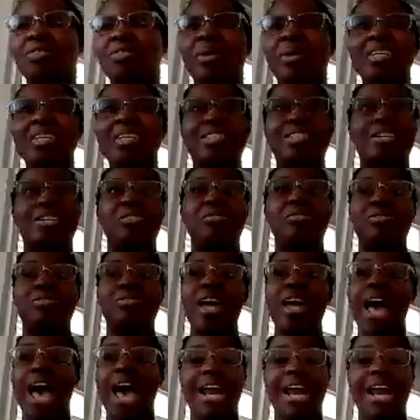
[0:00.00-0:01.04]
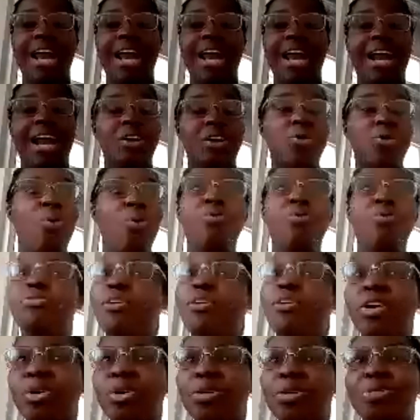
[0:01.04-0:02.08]
for myself. I
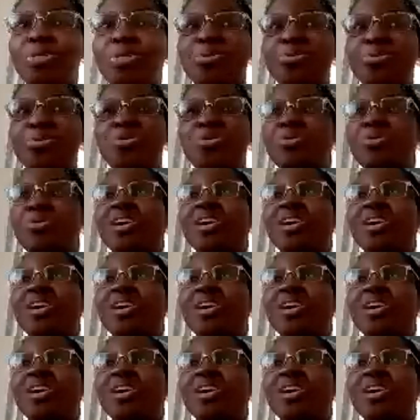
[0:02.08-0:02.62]
don't follow through